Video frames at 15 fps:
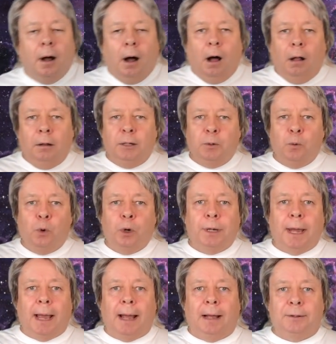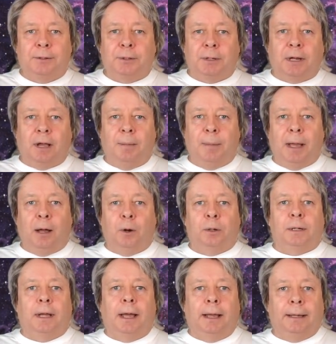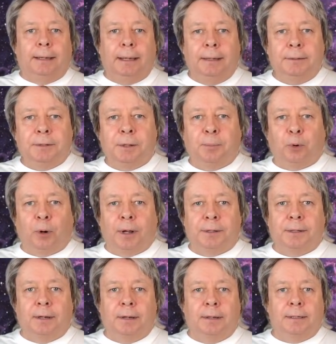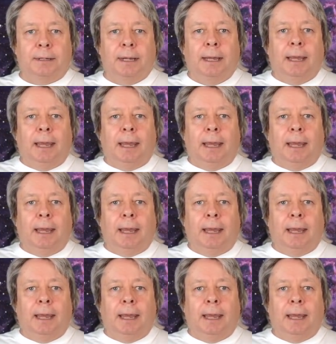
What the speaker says: Hollywood has to come out against the president